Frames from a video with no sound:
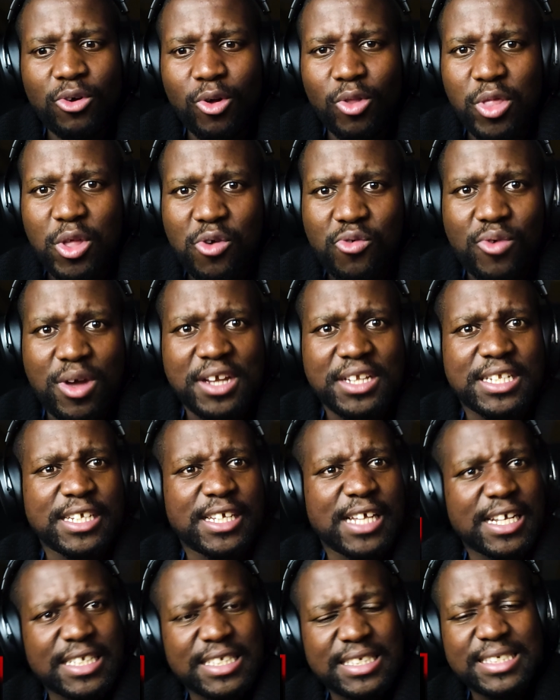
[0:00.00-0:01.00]
or the
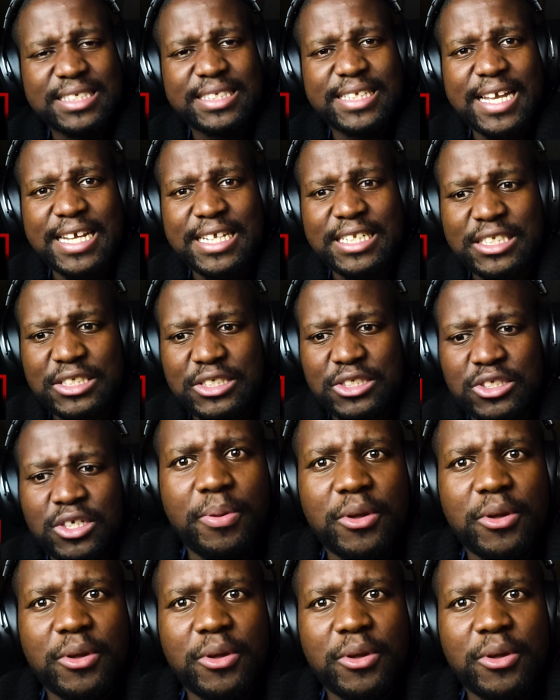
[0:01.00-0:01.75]
writing extends